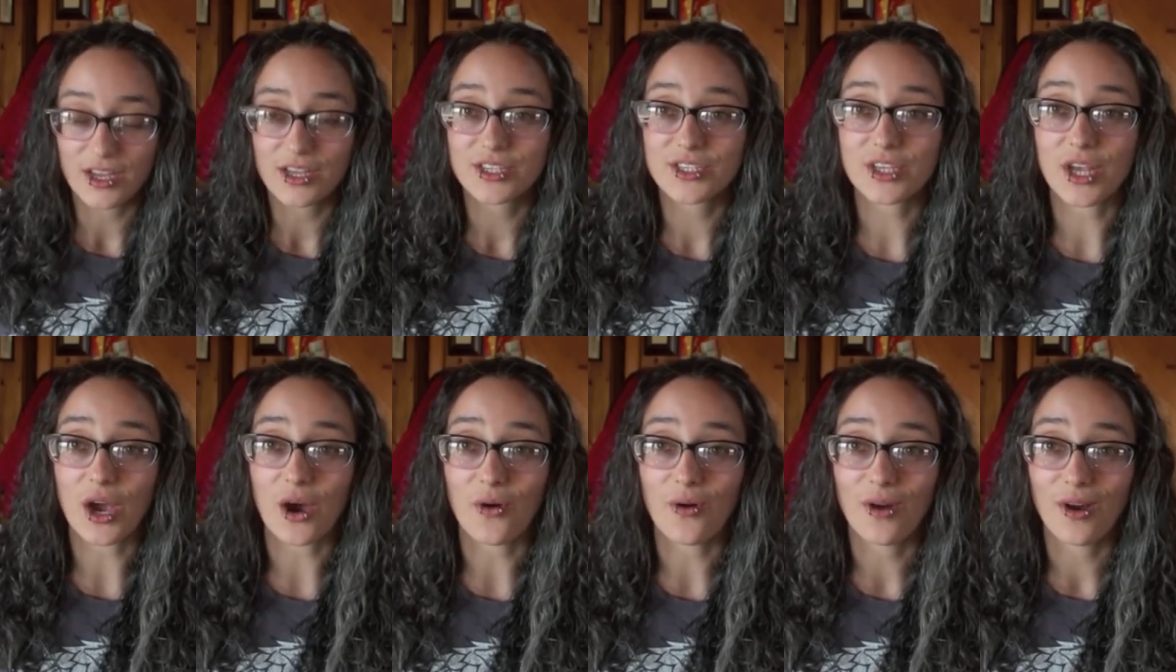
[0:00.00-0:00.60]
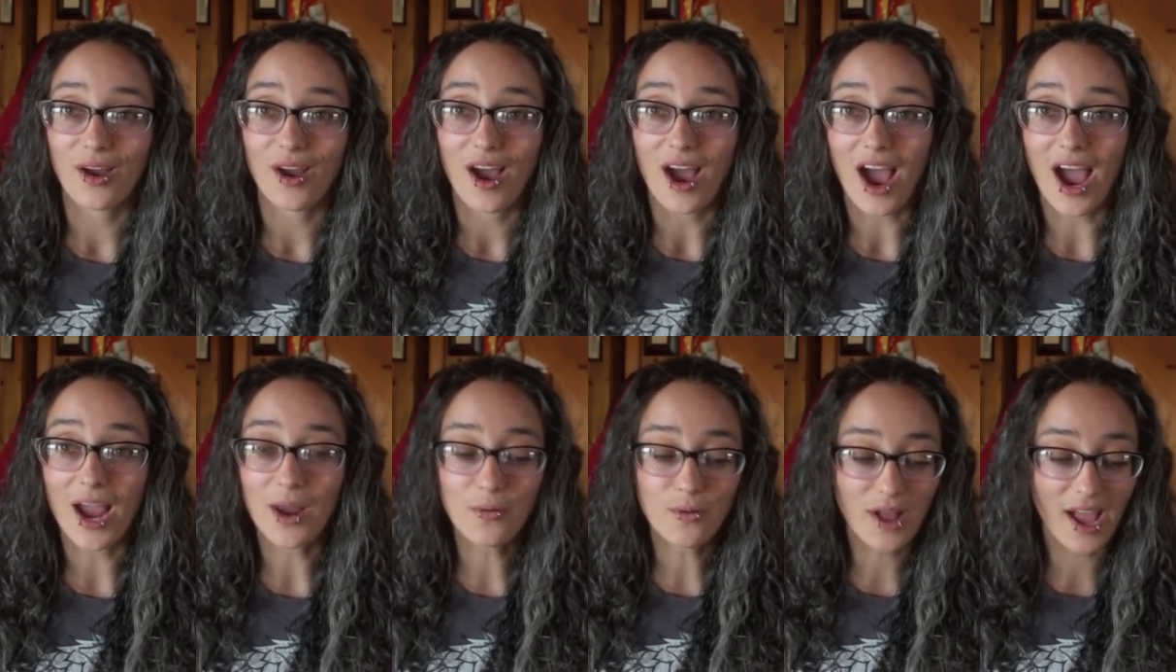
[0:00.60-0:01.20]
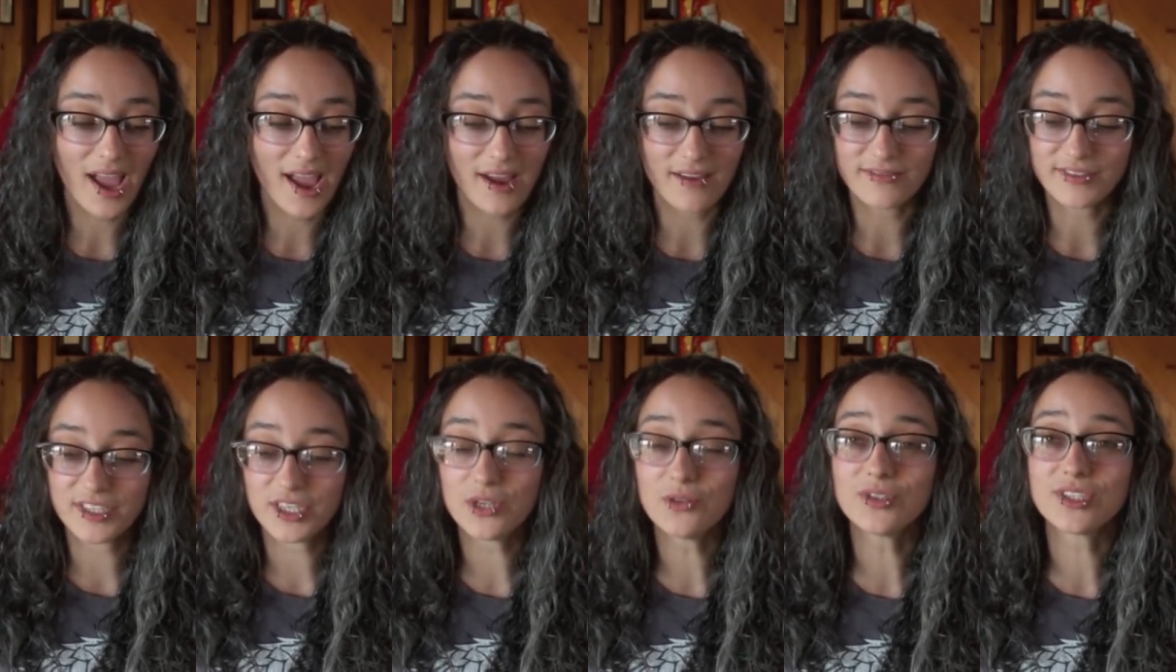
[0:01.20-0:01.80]
So I will
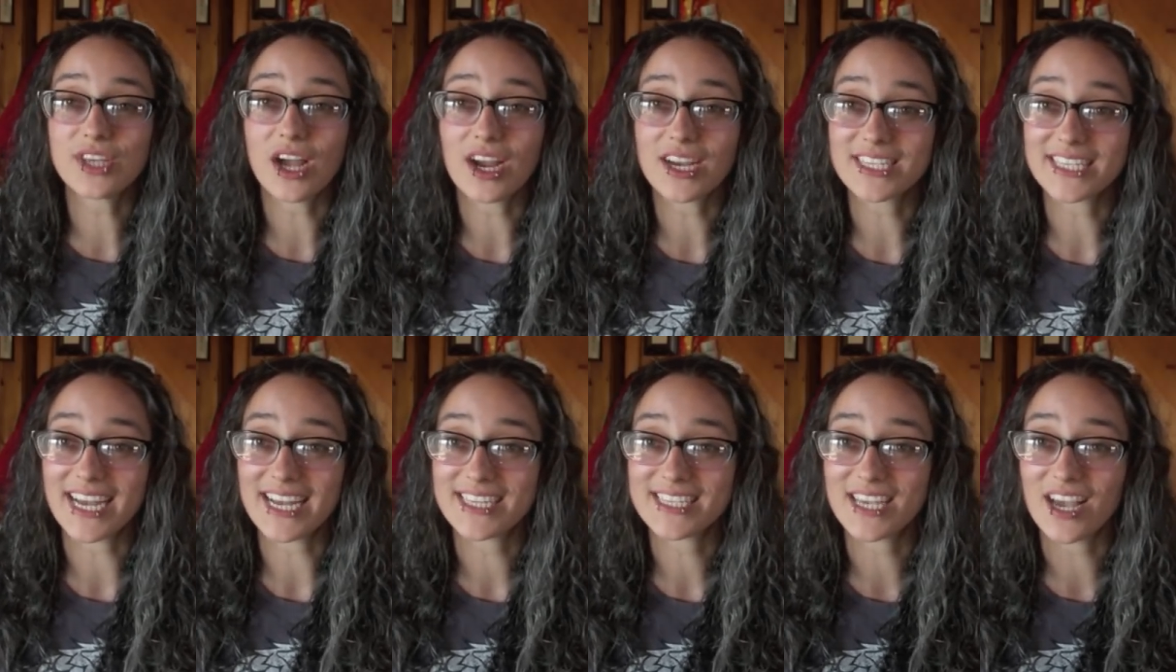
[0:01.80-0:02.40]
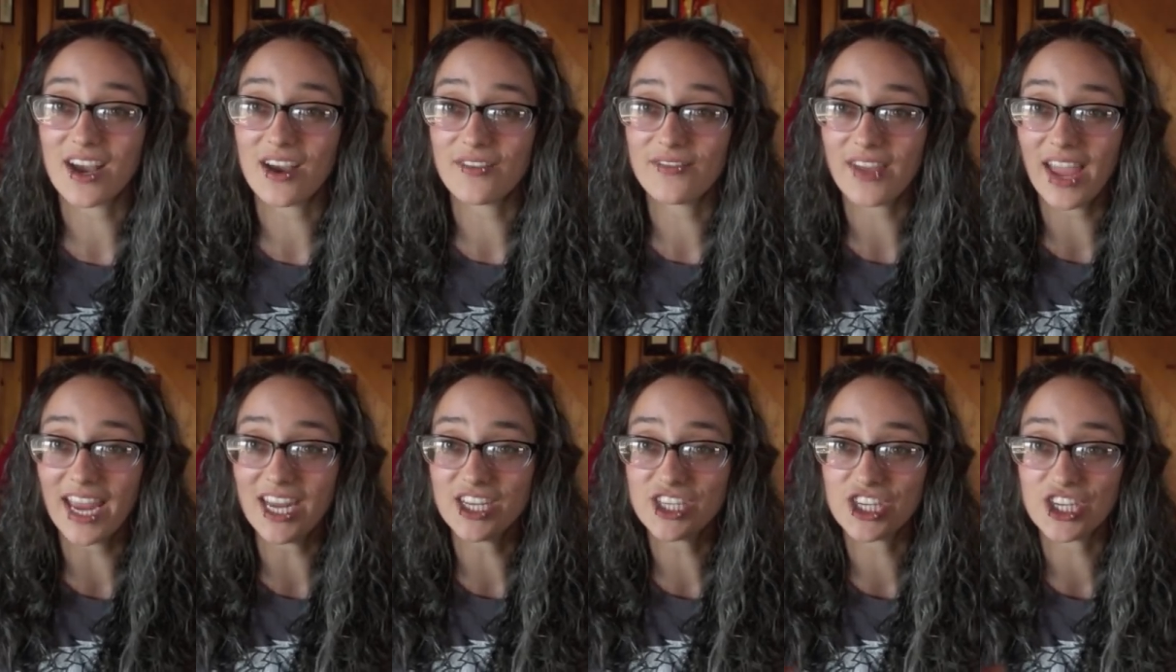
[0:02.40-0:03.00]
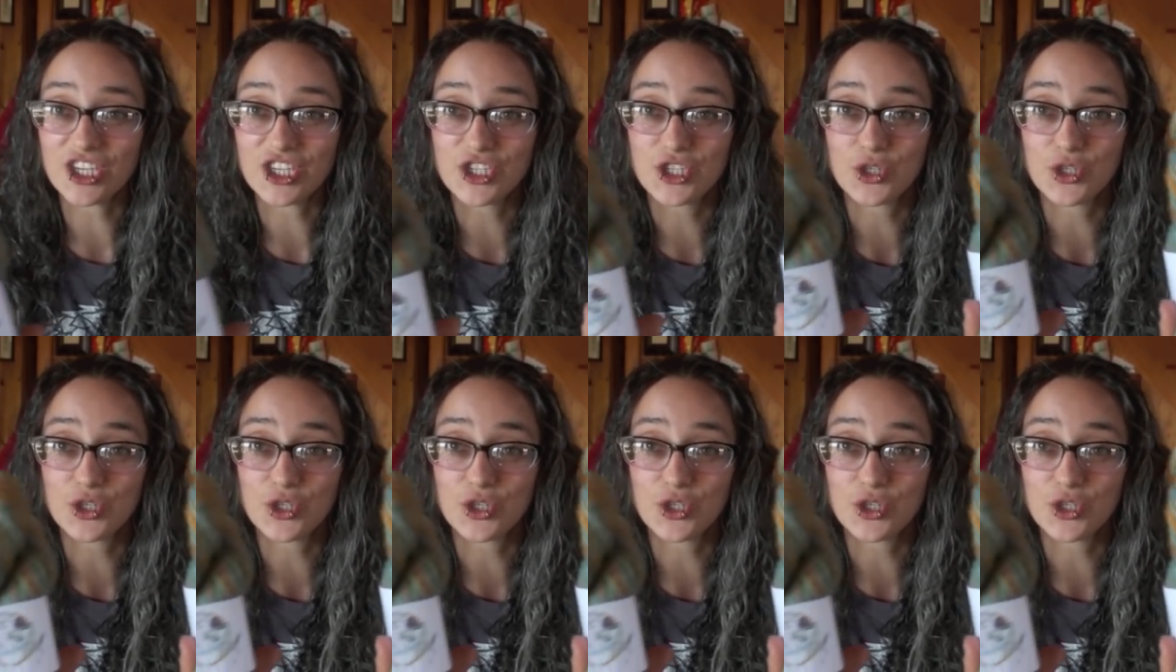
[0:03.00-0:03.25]
have 2 sock sets of Ancient